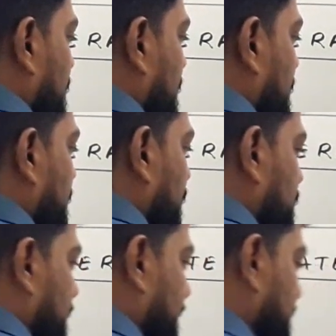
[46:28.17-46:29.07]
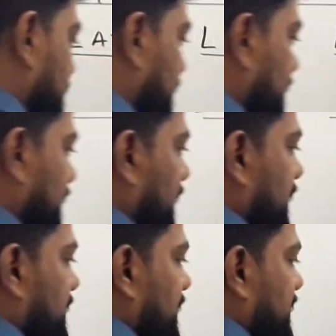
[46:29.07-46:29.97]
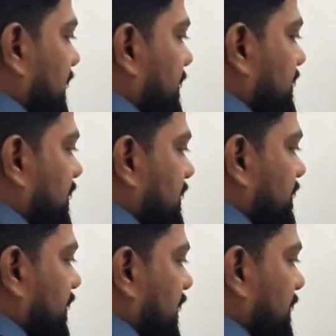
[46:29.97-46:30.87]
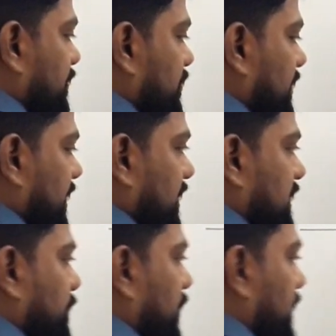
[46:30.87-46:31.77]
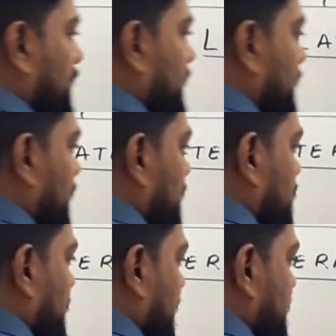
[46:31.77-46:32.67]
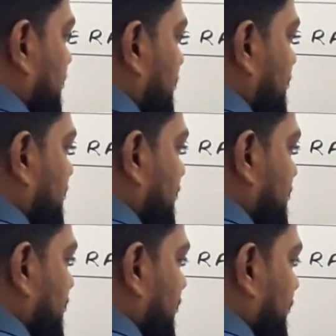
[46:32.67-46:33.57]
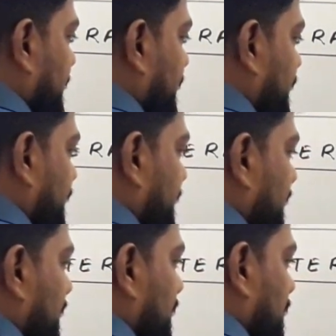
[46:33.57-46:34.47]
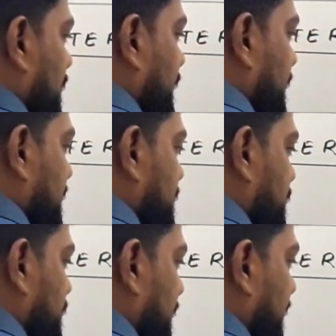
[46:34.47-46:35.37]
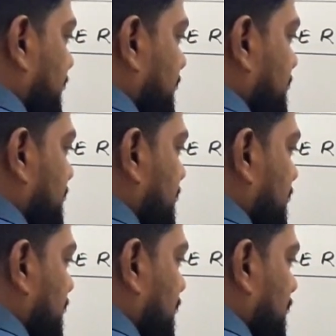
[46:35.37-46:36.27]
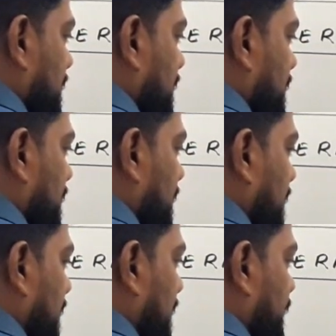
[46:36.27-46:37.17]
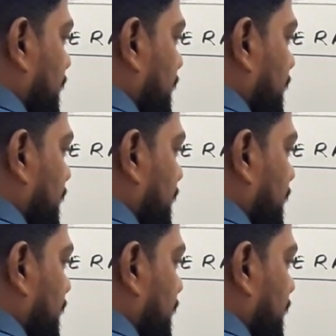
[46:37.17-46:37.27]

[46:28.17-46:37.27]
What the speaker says: it will be also at the same distance. We are supposed to take this point, it will also be at the same distance. We will just join this, and